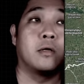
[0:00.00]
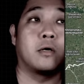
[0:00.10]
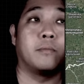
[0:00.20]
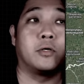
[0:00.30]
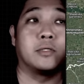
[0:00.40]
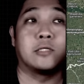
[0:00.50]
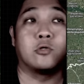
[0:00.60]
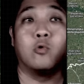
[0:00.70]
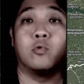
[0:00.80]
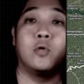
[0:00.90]
because there's
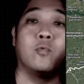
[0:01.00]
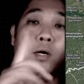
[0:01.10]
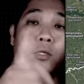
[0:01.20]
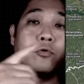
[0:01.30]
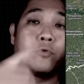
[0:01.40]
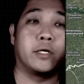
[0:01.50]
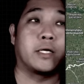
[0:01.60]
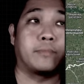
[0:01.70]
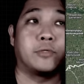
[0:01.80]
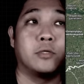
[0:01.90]
only one Ukrainian
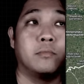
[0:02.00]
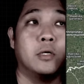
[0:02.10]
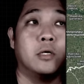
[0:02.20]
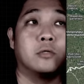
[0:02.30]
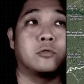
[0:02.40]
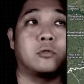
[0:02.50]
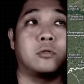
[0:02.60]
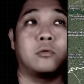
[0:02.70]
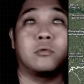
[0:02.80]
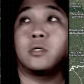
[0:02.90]
capture. So
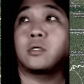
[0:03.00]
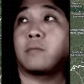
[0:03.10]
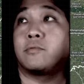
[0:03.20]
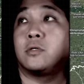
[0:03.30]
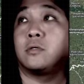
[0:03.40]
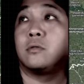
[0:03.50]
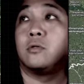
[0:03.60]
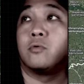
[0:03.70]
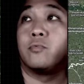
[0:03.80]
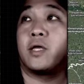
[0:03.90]
total capture,
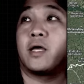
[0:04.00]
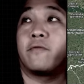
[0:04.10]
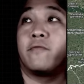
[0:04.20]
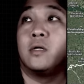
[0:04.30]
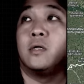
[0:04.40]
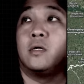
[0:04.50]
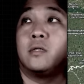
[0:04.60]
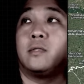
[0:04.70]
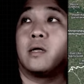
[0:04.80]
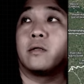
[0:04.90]
we have
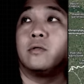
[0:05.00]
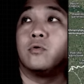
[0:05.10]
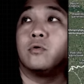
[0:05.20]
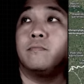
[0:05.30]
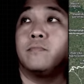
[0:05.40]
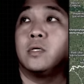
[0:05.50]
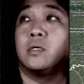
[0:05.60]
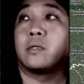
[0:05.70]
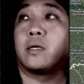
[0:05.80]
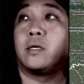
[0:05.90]
Darino,
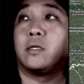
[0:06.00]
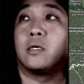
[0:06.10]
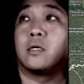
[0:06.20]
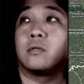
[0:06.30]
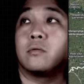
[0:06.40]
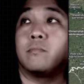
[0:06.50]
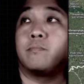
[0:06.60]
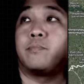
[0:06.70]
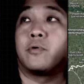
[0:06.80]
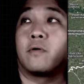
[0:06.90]
and then
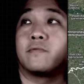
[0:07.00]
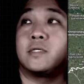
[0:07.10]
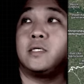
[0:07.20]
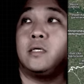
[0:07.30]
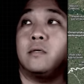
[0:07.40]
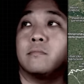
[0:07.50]
Porovsky,